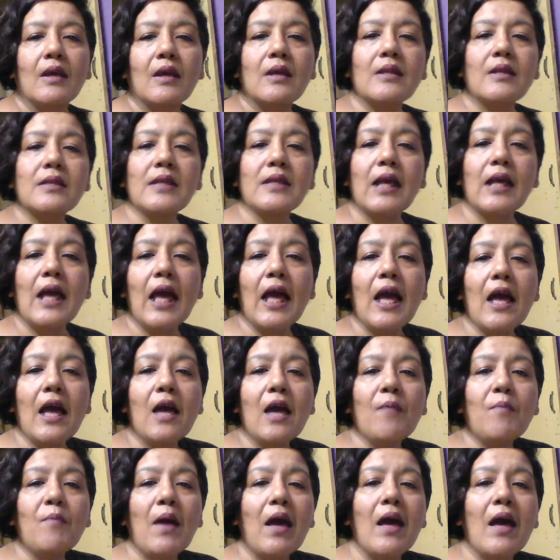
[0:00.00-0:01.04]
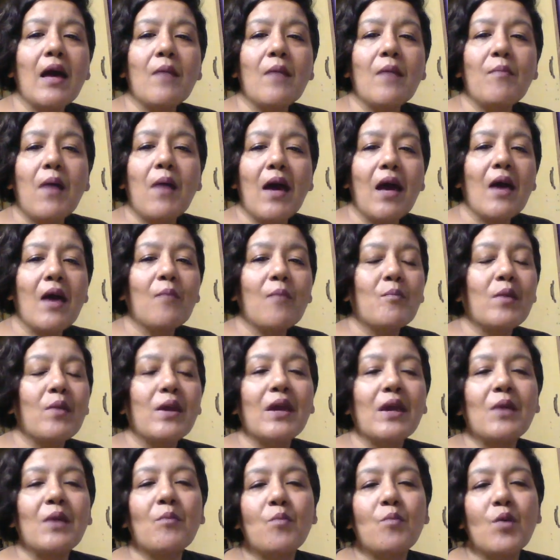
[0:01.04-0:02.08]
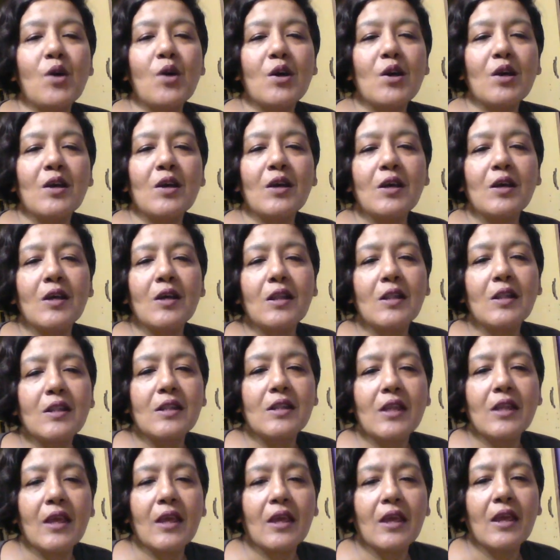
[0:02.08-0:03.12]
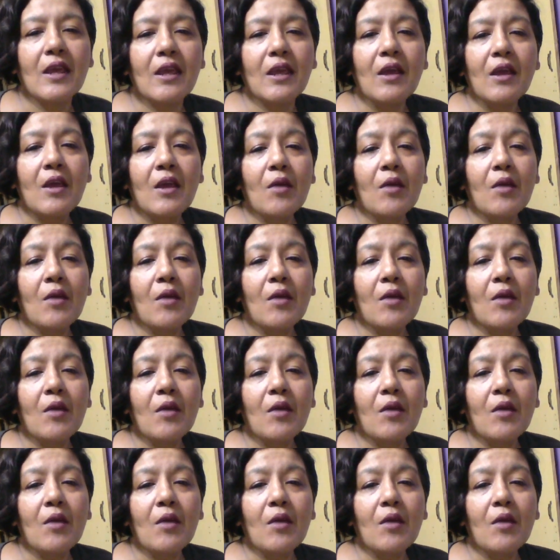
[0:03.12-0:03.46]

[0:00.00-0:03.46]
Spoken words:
It's a happy birthday.